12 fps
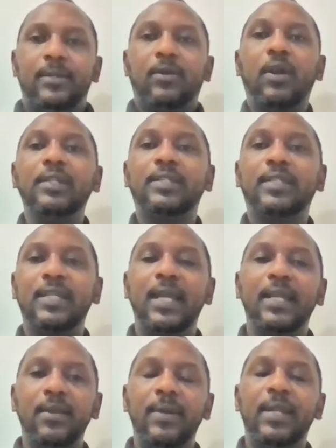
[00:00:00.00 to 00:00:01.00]
You know, country
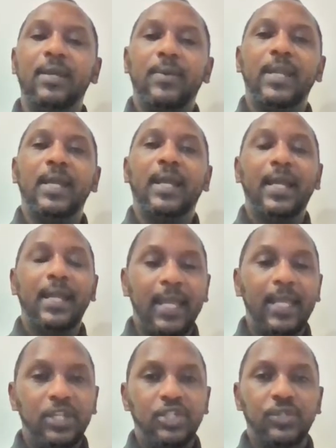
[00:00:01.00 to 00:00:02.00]
then where they get
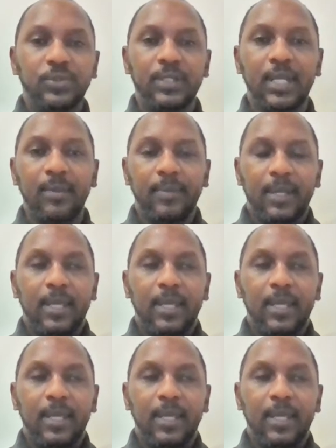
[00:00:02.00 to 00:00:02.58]
their issues then,